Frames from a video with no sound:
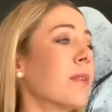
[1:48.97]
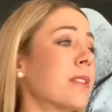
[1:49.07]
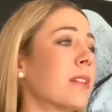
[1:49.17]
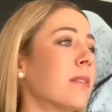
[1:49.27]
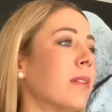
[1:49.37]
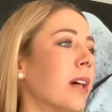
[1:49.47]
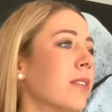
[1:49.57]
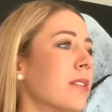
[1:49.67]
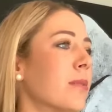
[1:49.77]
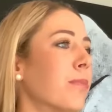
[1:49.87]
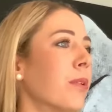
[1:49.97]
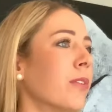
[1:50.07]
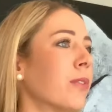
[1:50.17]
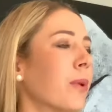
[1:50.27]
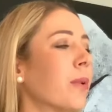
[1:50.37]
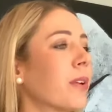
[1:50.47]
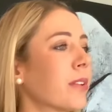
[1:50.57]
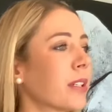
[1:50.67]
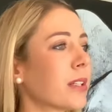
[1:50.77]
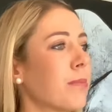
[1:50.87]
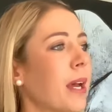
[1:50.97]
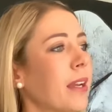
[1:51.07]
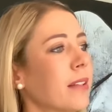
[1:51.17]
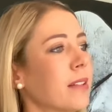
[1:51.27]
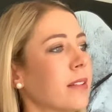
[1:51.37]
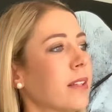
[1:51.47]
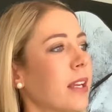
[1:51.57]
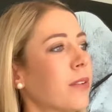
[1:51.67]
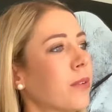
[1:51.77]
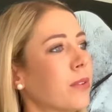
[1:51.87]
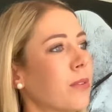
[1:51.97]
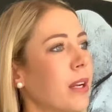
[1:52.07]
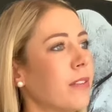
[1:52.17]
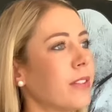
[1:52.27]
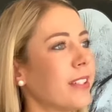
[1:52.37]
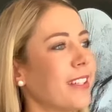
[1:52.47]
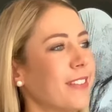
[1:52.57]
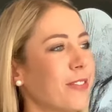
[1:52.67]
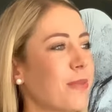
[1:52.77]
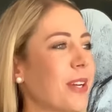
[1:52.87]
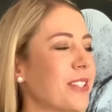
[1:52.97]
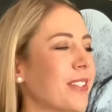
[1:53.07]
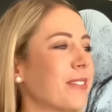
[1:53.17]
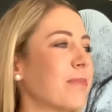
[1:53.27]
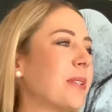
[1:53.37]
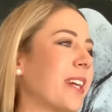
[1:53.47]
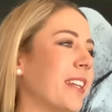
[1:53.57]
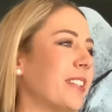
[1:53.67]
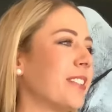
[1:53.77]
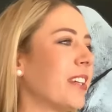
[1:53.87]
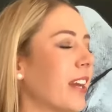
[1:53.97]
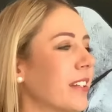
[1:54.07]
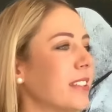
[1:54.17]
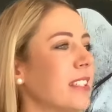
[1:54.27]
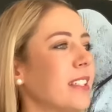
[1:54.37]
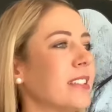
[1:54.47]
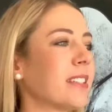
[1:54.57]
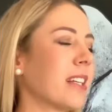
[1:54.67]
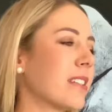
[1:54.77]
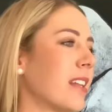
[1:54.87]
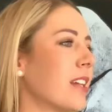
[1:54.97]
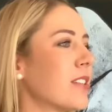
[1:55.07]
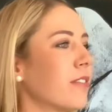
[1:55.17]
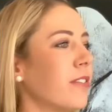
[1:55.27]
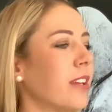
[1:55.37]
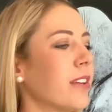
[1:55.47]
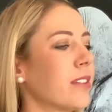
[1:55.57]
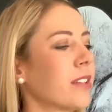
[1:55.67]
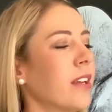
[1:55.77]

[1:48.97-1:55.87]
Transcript: the loan is approved, we will contact the bank and get all the relevant information pertaining to guarantees, cancellation figures,